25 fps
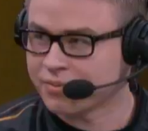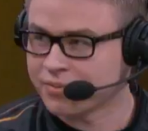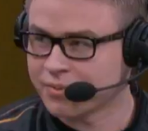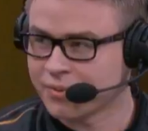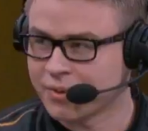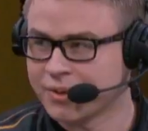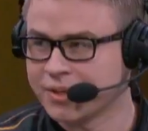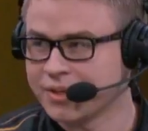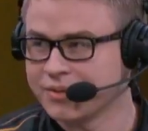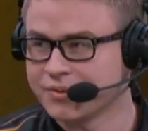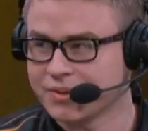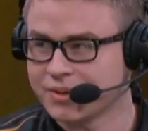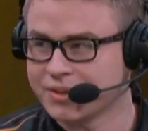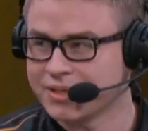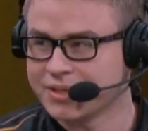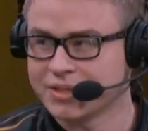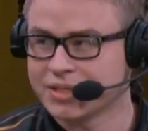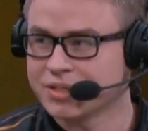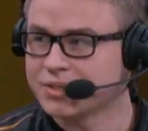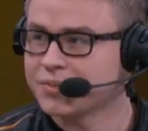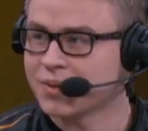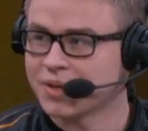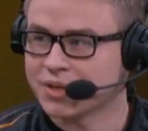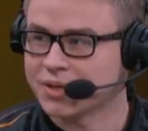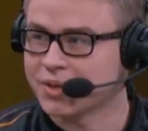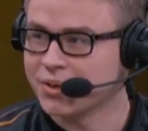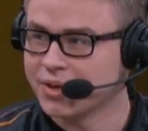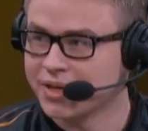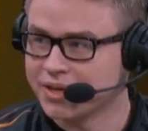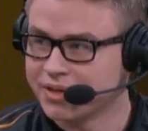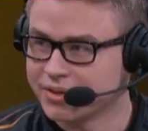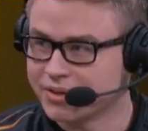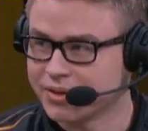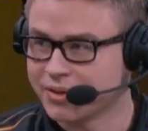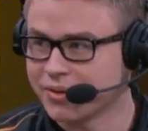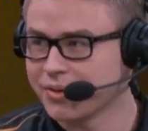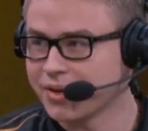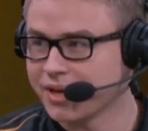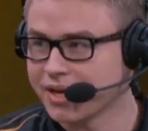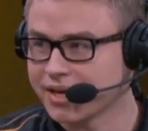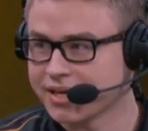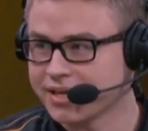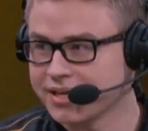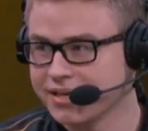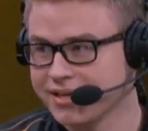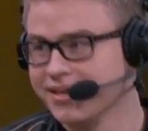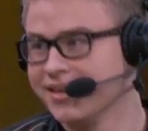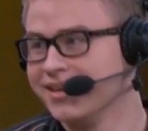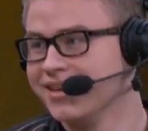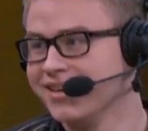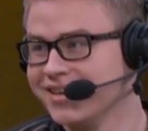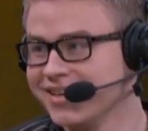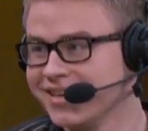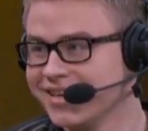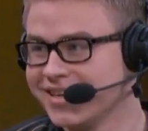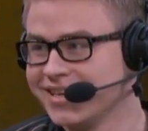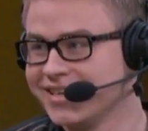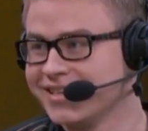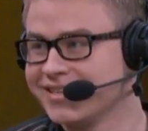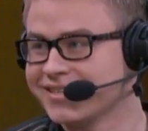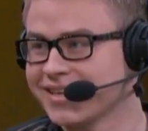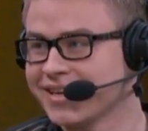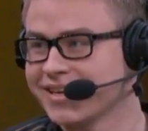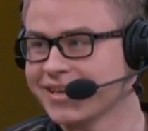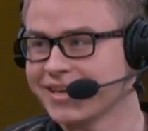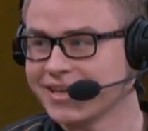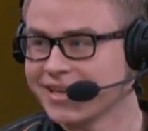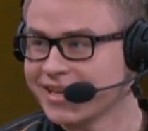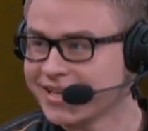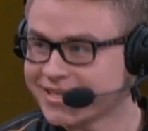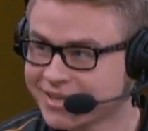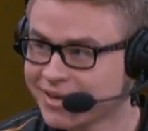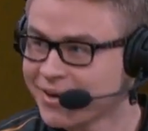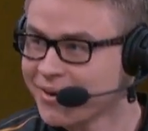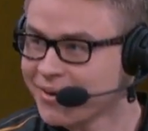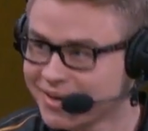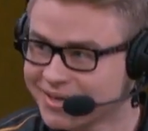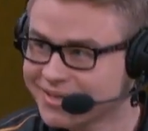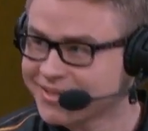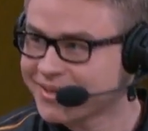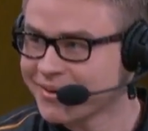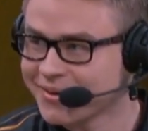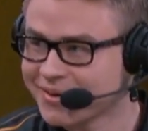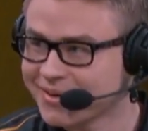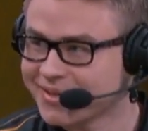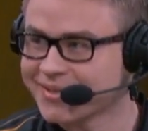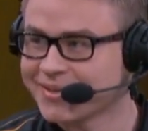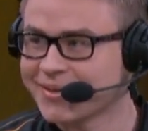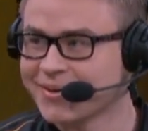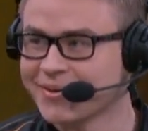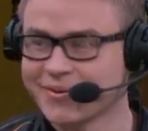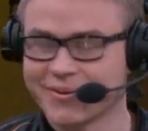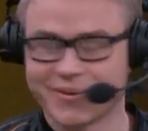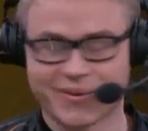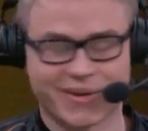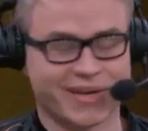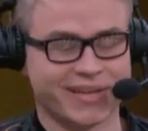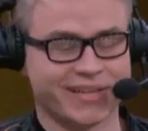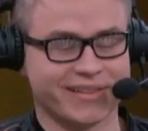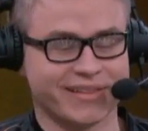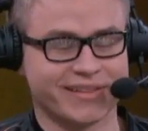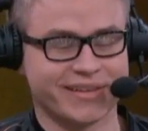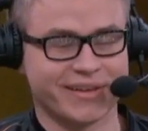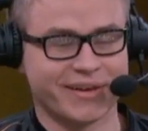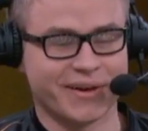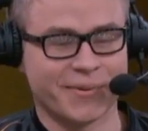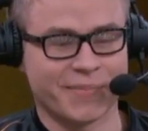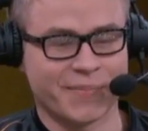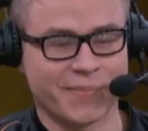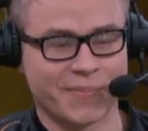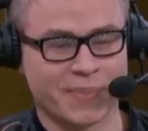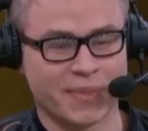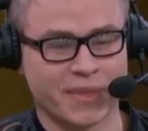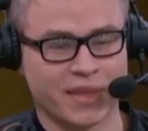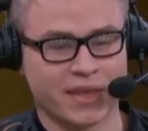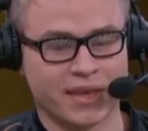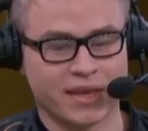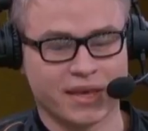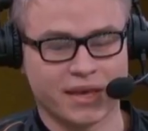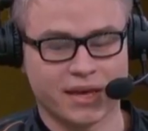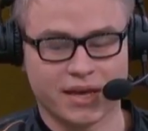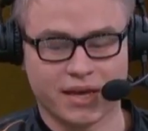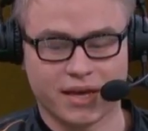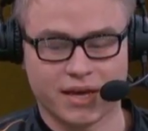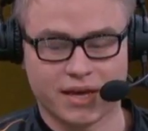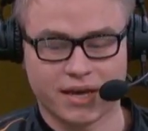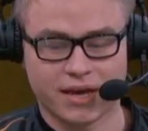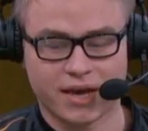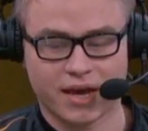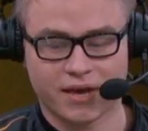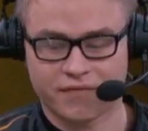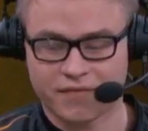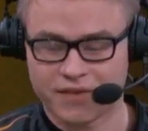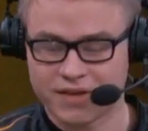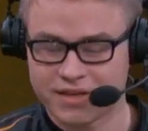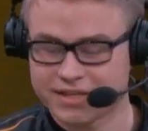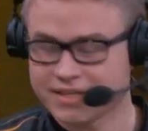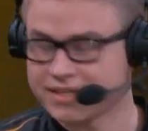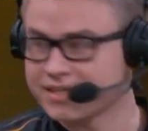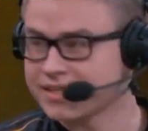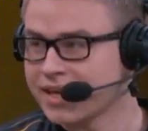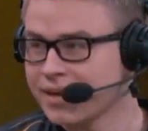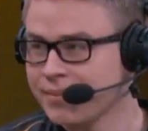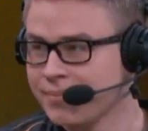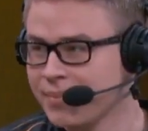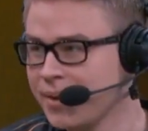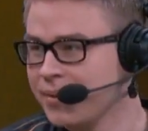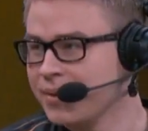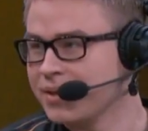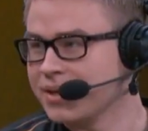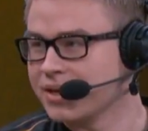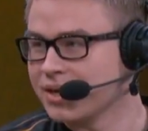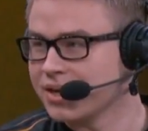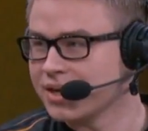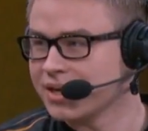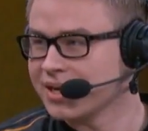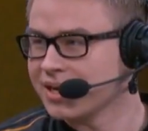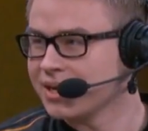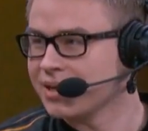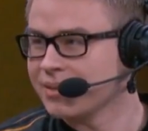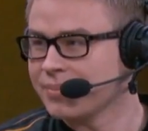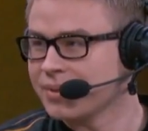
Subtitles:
He just want to go in, you know, like he's like let's go. And I think this game maybe they got a little bit